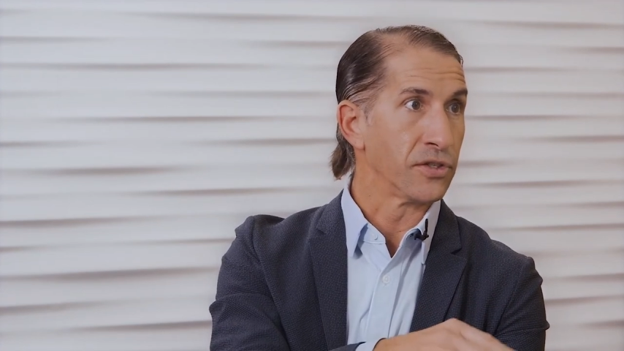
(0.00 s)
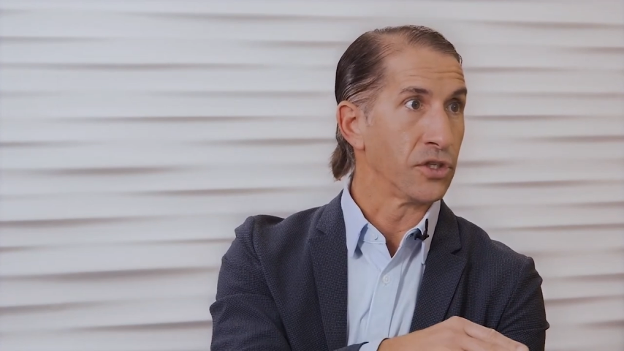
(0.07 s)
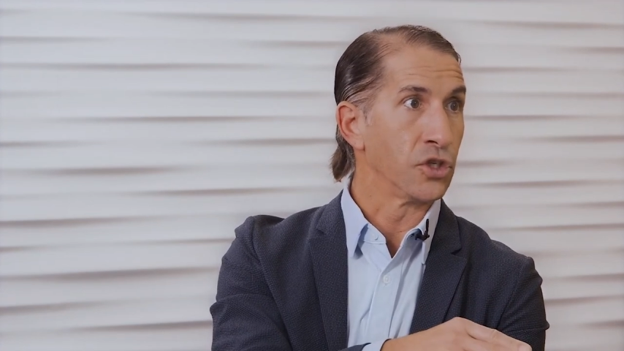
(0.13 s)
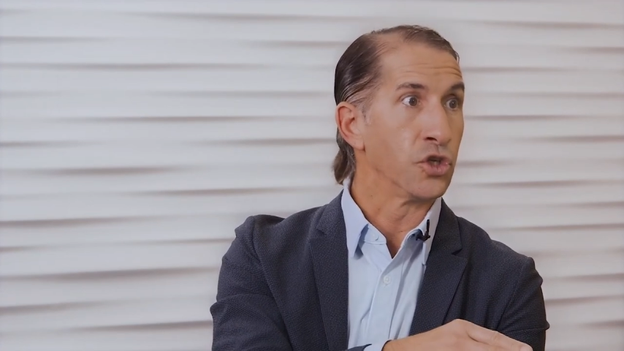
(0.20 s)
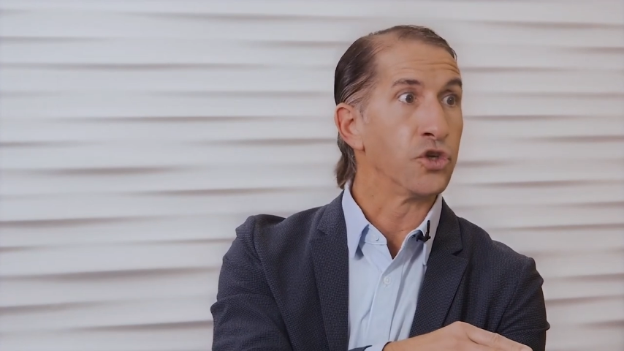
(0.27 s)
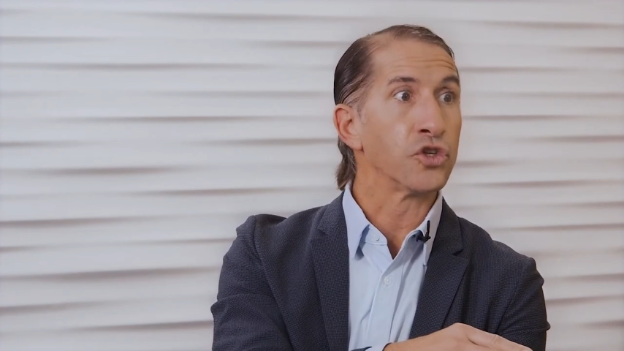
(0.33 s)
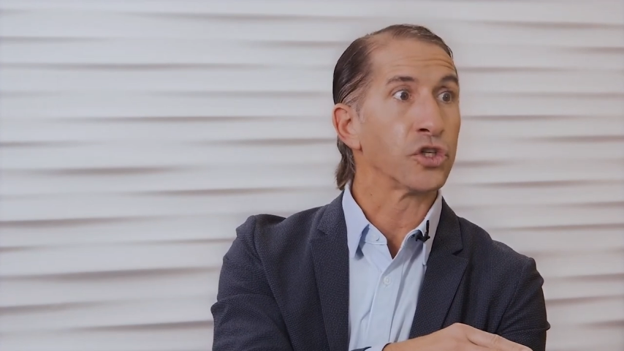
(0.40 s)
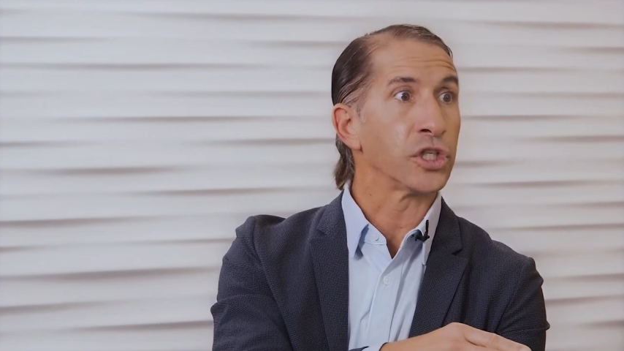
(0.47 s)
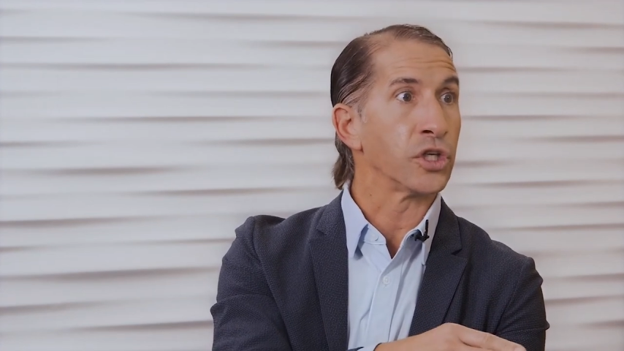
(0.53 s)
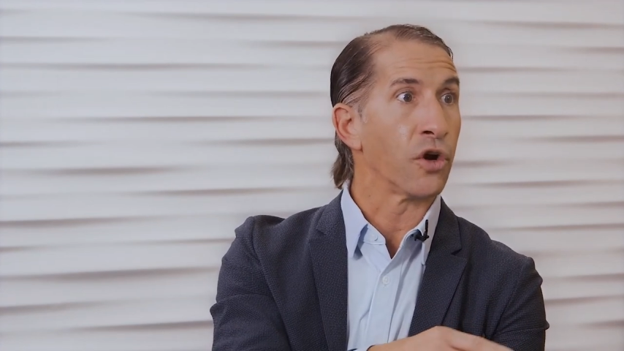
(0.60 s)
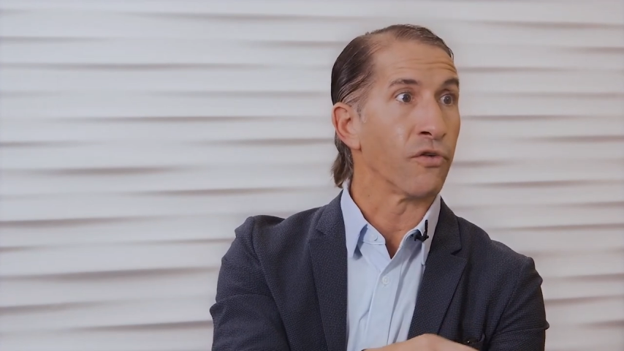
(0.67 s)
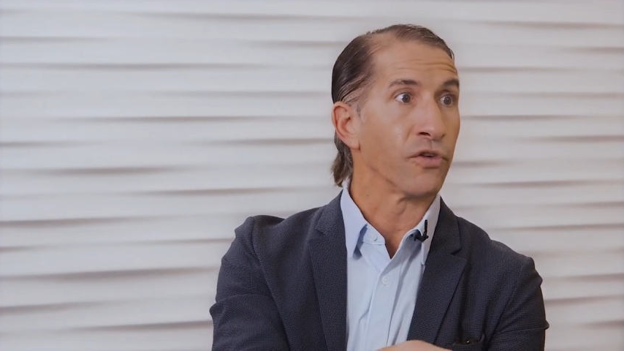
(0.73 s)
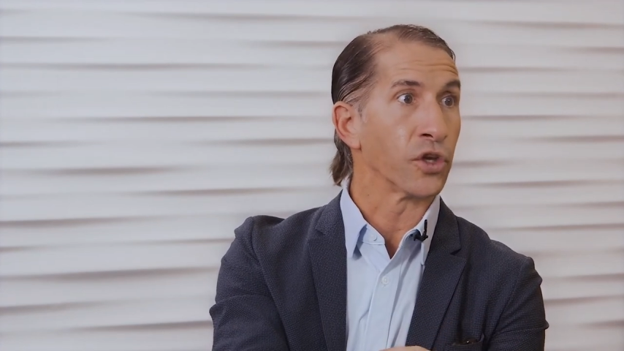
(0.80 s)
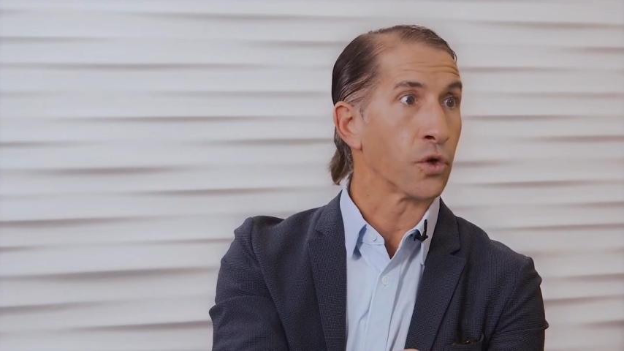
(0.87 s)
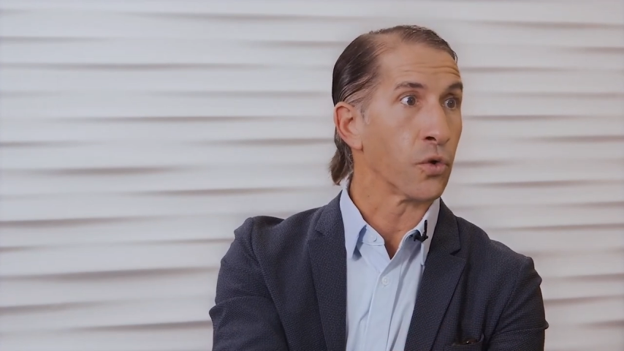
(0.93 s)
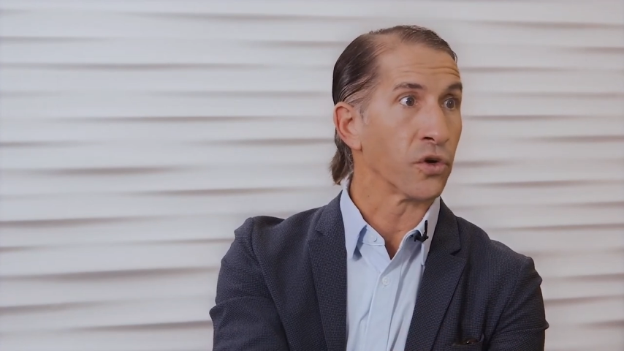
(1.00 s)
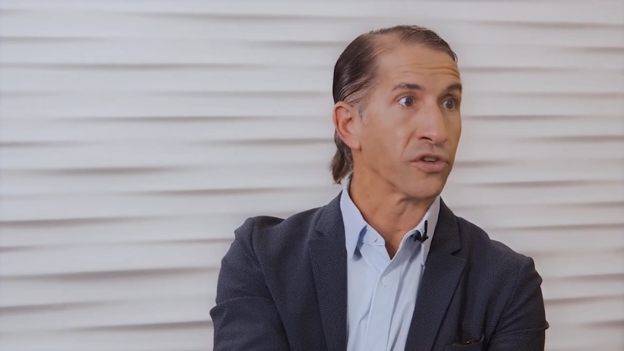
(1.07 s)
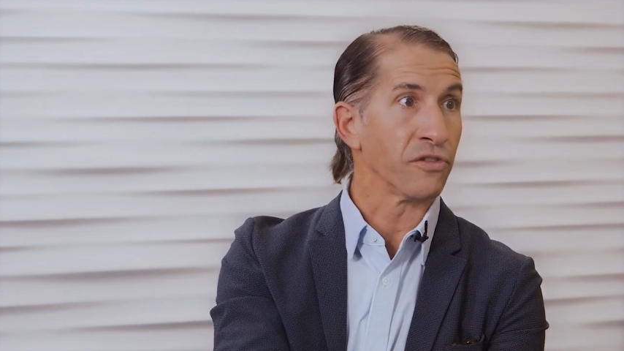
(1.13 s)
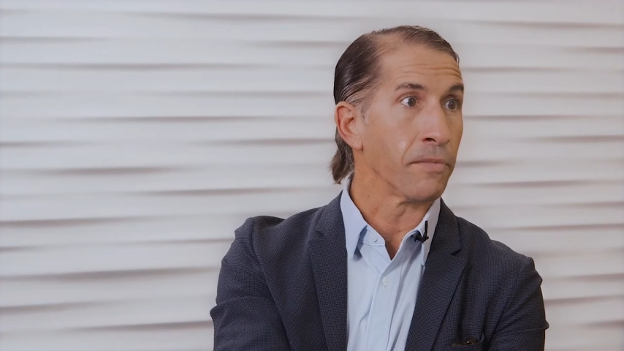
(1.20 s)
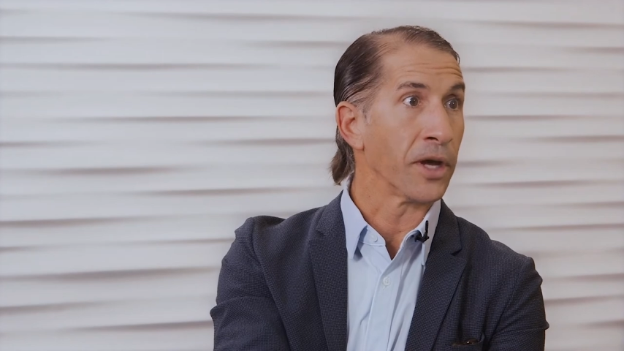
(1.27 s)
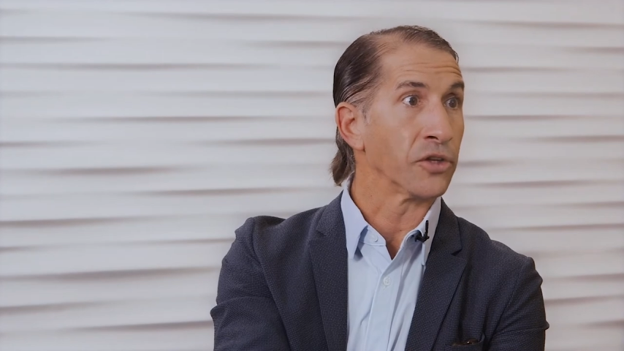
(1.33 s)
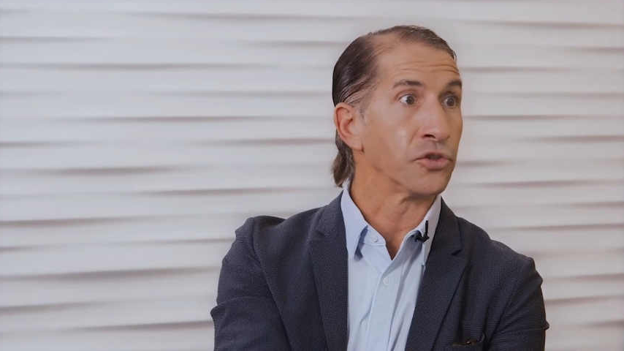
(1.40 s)
usually over the course of
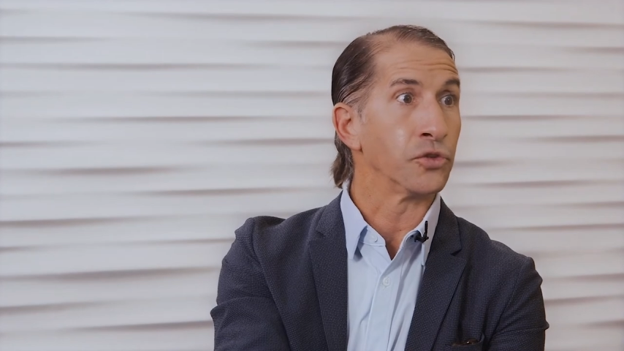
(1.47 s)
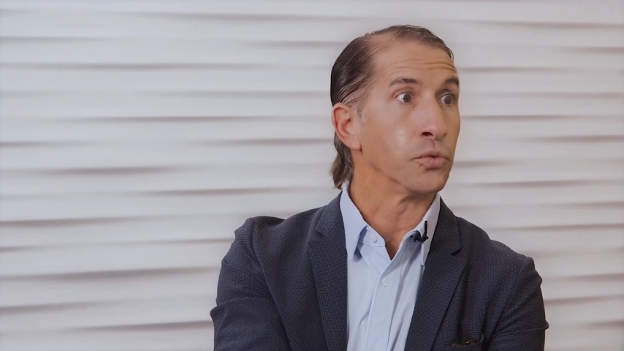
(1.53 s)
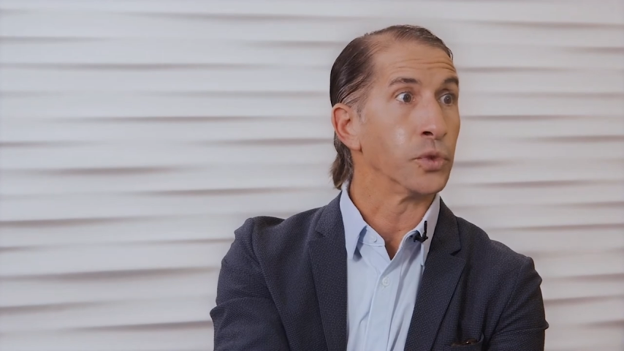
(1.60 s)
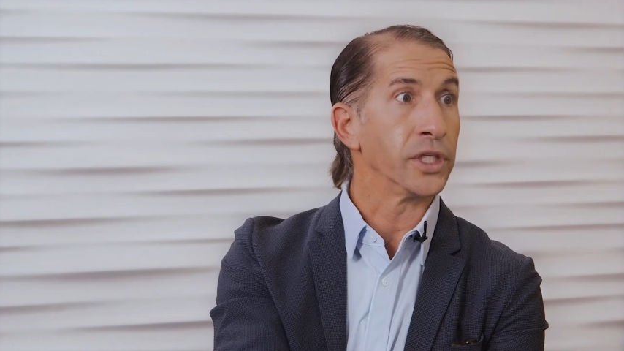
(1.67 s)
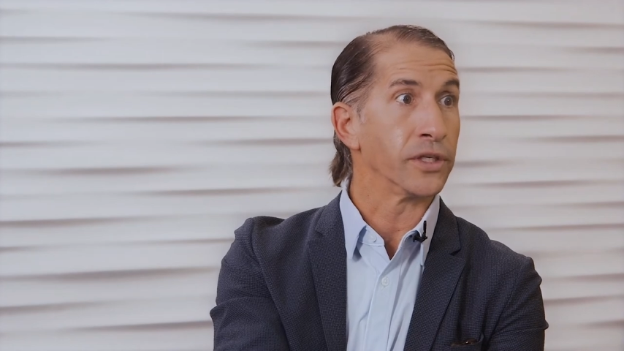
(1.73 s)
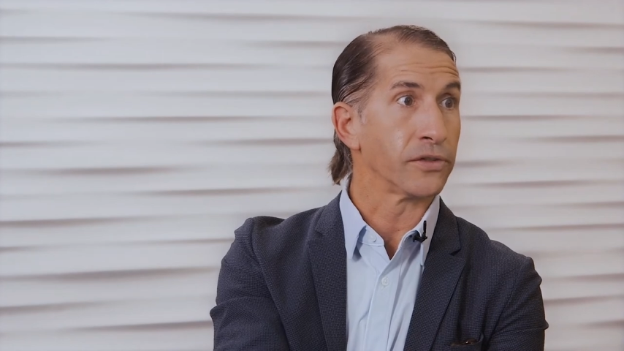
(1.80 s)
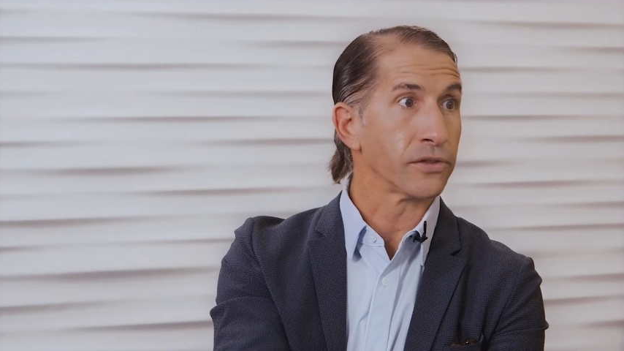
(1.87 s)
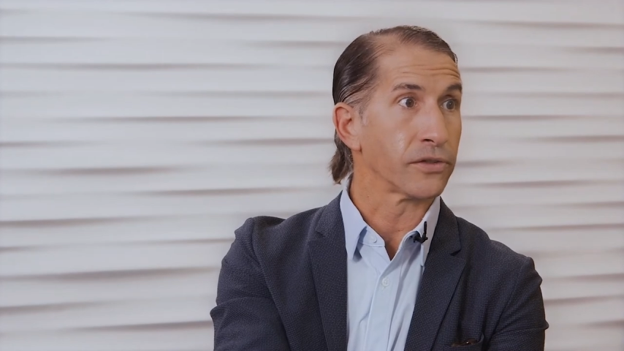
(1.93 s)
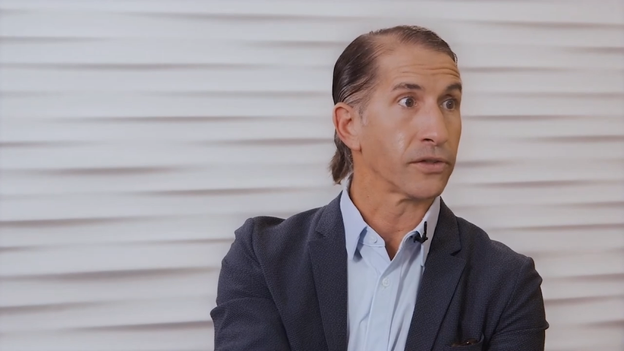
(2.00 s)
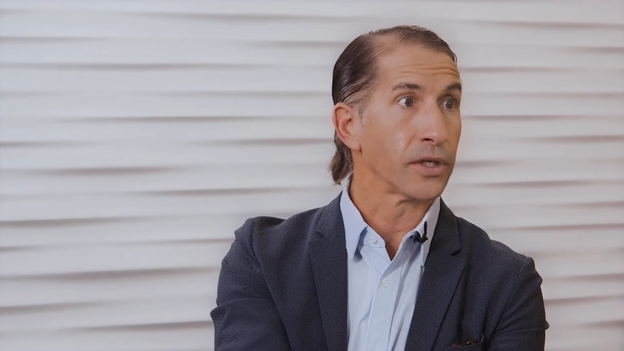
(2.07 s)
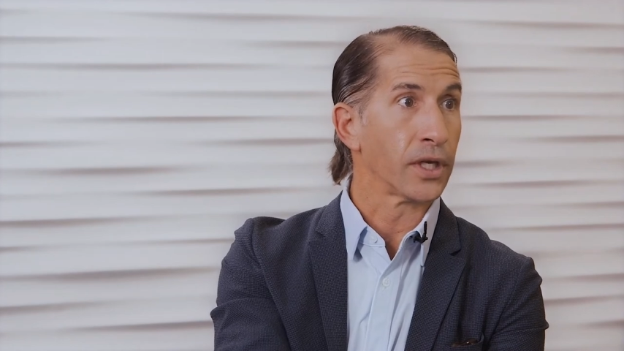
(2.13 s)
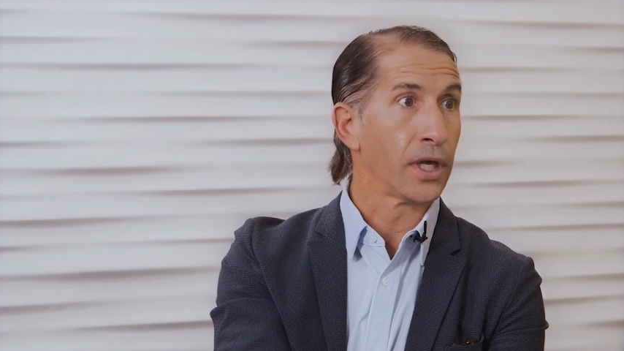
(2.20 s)
about two weeks.